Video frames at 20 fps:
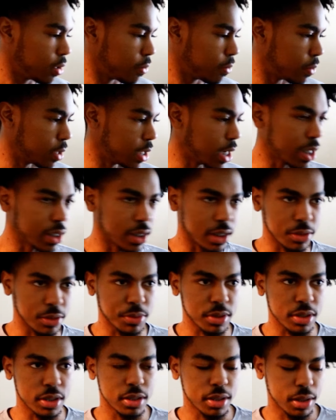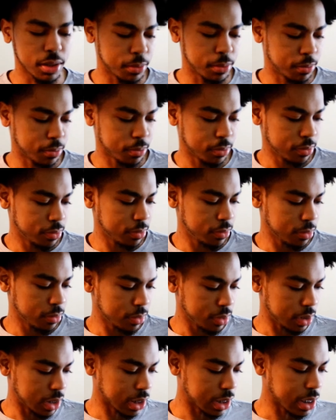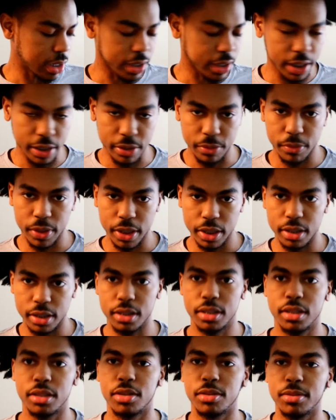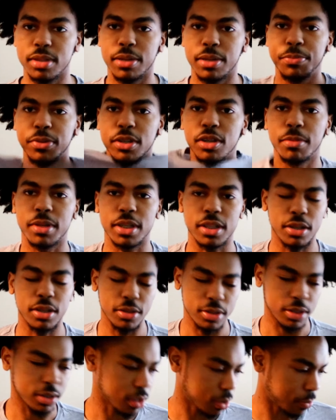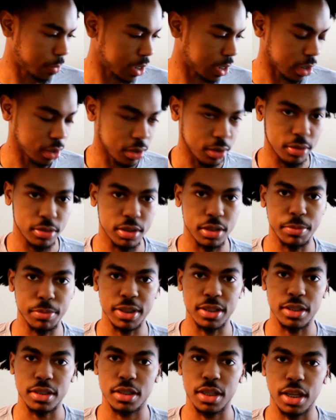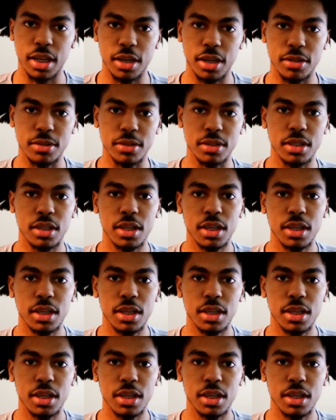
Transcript: Well, not just woke up. I'm just not getting ready. I'm trying to put on my clothes and stuff. About to go to my sister's house